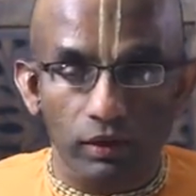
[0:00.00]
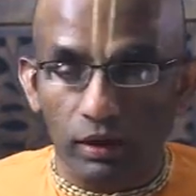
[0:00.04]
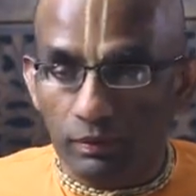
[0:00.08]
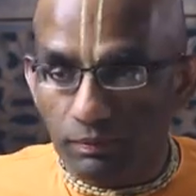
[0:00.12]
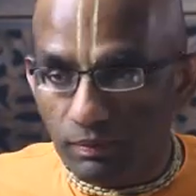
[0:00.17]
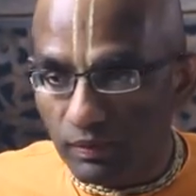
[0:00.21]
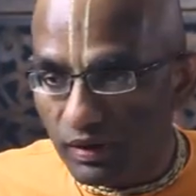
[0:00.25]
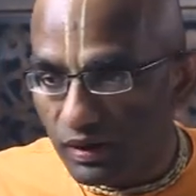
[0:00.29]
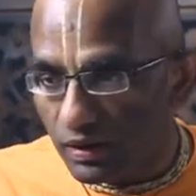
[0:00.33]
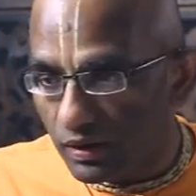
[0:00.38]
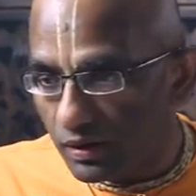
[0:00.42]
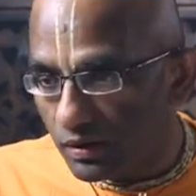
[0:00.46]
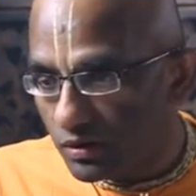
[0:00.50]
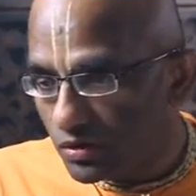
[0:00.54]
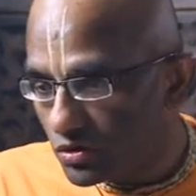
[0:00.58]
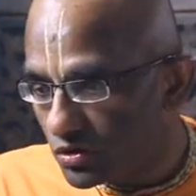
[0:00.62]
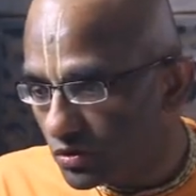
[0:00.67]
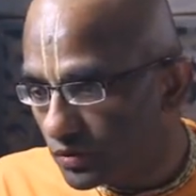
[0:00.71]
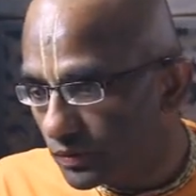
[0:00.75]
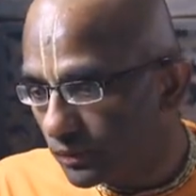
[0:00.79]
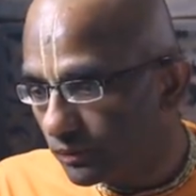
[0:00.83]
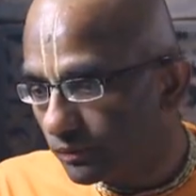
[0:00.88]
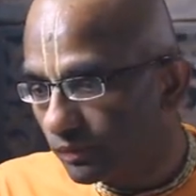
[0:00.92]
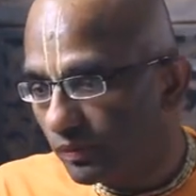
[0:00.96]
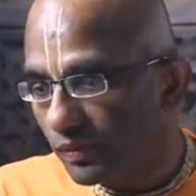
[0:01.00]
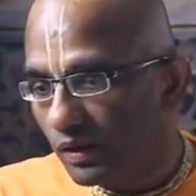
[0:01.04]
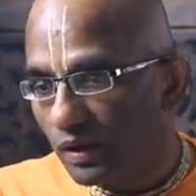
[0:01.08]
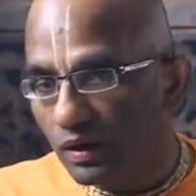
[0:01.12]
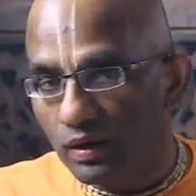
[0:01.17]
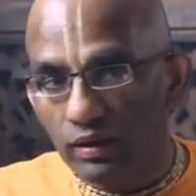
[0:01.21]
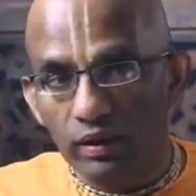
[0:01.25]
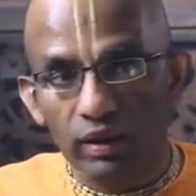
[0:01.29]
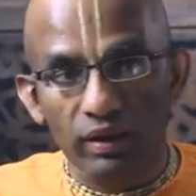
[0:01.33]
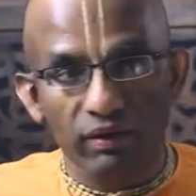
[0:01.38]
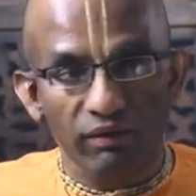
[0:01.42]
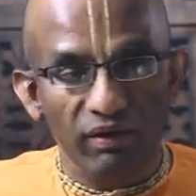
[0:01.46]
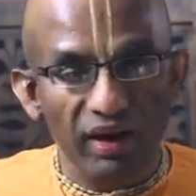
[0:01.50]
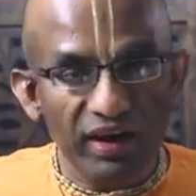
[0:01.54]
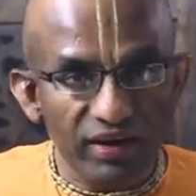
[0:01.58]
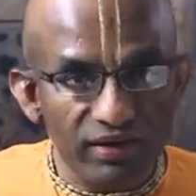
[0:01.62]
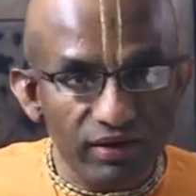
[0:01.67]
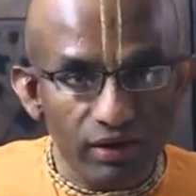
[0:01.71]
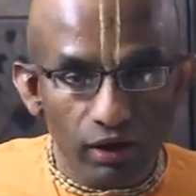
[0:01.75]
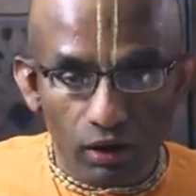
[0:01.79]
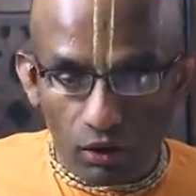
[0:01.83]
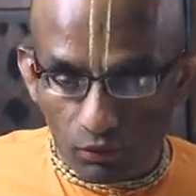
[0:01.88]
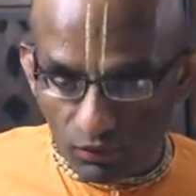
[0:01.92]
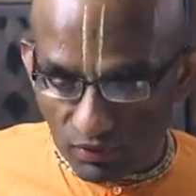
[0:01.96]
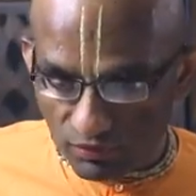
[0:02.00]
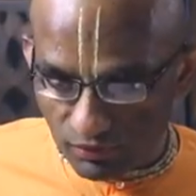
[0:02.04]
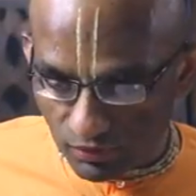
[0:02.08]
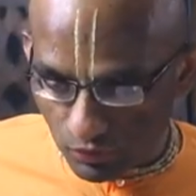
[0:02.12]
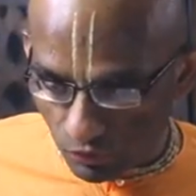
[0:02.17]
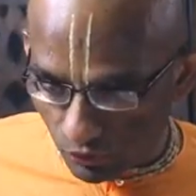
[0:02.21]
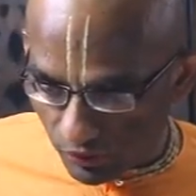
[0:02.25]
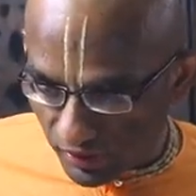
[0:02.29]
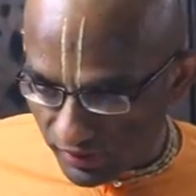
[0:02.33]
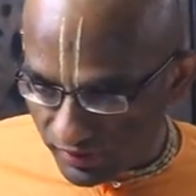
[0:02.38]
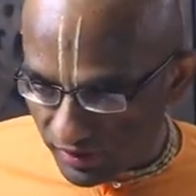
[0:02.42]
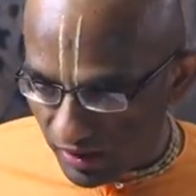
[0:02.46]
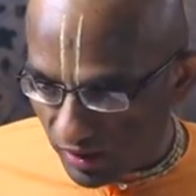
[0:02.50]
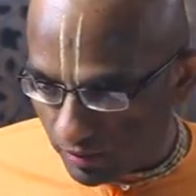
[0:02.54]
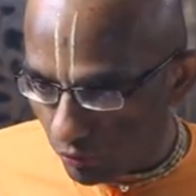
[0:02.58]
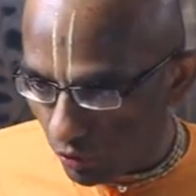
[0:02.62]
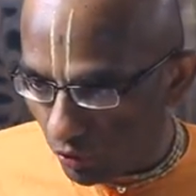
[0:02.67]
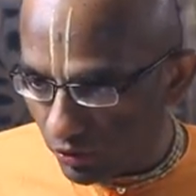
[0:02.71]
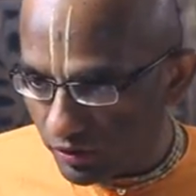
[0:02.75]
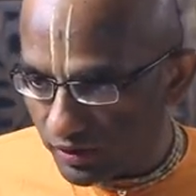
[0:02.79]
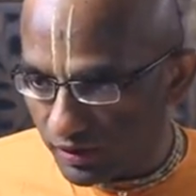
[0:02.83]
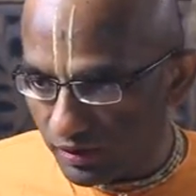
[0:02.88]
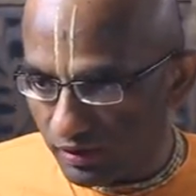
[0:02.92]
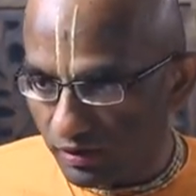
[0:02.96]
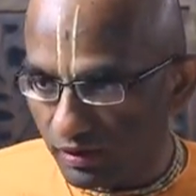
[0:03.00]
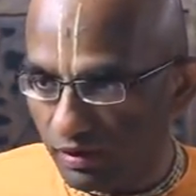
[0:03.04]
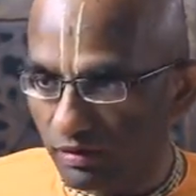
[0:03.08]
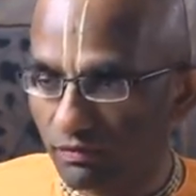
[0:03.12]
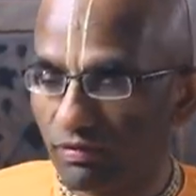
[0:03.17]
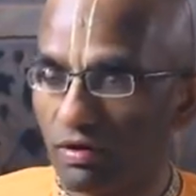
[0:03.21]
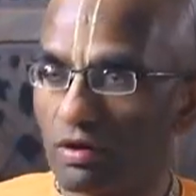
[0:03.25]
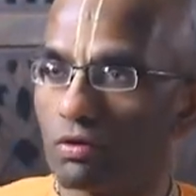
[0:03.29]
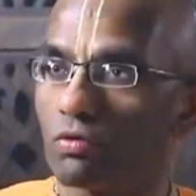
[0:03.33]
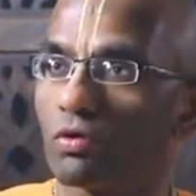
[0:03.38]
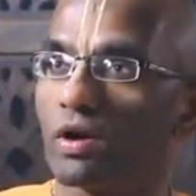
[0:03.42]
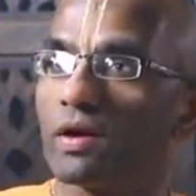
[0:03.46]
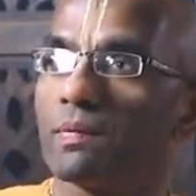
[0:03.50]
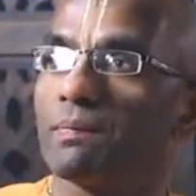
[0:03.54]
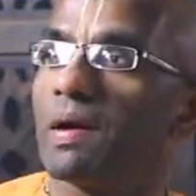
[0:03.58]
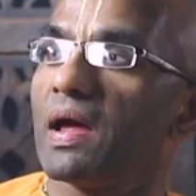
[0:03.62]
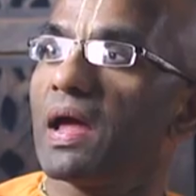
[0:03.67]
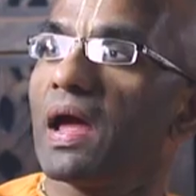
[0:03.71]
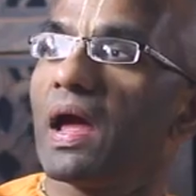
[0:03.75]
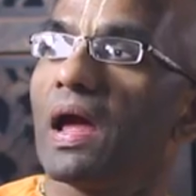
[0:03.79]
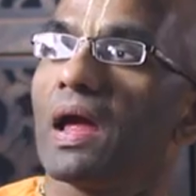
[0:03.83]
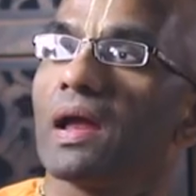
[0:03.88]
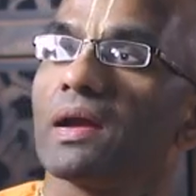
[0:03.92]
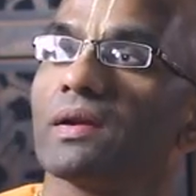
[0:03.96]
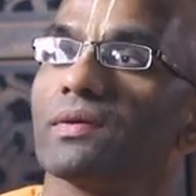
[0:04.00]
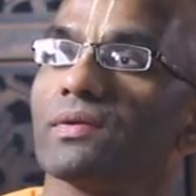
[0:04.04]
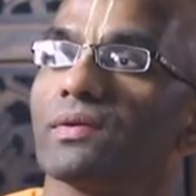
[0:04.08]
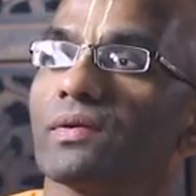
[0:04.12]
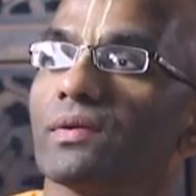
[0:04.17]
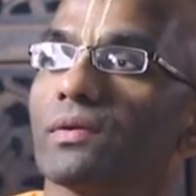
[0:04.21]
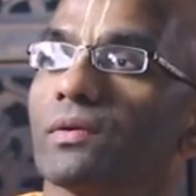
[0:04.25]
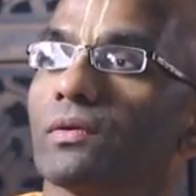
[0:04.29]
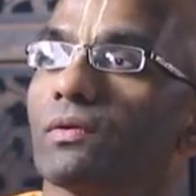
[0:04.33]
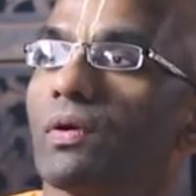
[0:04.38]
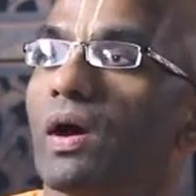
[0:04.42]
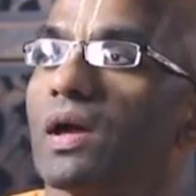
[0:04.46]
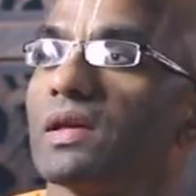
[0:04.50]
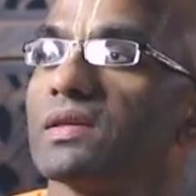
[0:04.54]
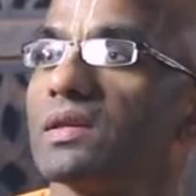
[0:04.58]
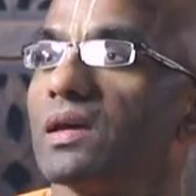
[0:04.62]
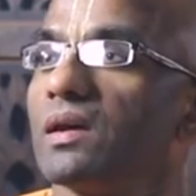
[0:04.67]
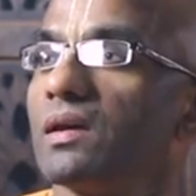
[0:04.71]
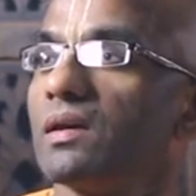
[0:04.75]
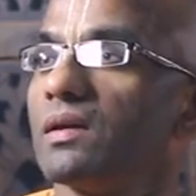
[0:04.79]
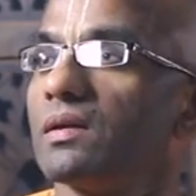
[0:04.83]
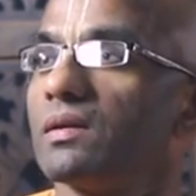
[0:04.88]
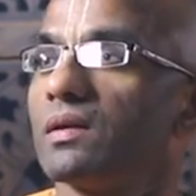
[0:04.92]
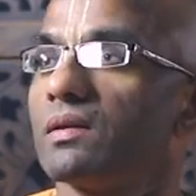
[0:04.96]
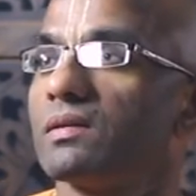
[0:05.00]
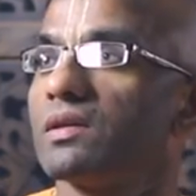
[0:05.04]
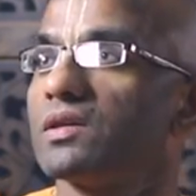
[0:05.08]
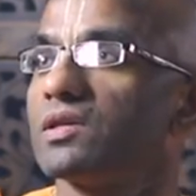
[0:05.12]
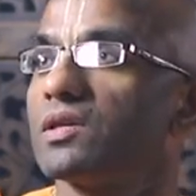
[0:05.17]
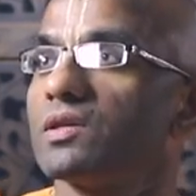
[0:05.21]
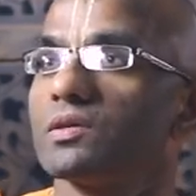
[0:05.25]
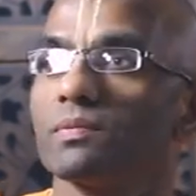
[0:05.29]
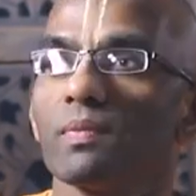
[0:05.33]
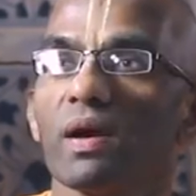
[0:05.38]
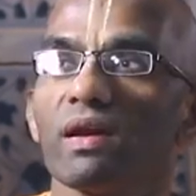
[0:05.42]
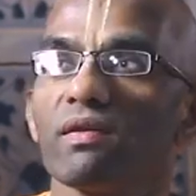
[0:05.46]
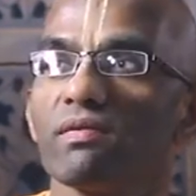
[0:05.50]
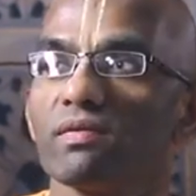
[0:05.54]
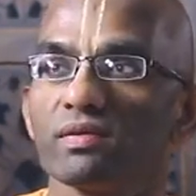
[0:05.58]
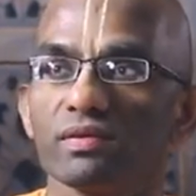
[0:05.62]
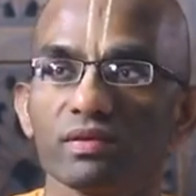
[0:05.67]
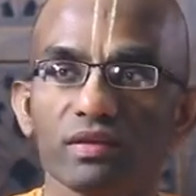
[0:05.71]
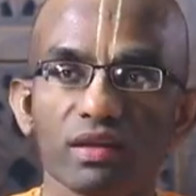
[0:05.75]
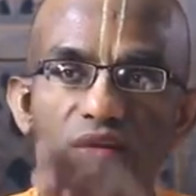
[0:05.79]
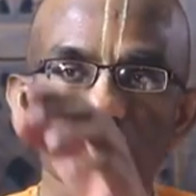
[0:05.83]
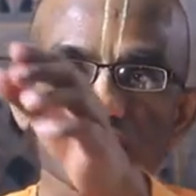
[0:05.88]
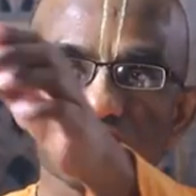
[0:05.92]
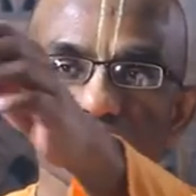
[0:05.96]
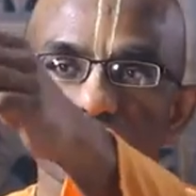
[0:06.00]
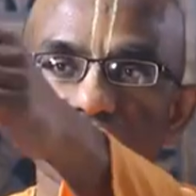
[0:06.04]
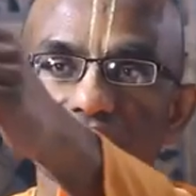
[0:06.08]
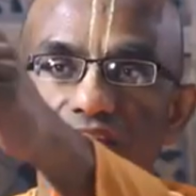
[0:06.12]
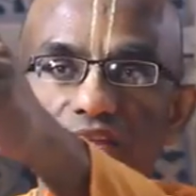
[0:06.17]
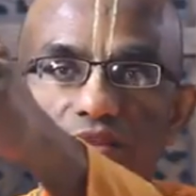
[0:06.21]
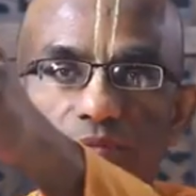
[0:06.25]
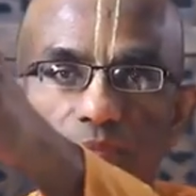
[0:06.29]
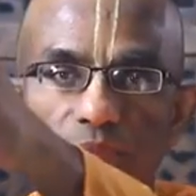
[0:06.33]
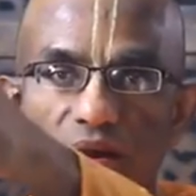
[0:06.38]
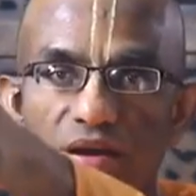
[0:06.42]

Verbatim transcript: That means that right now when we look at our body, if I look at my hand, you know, I say this is my this is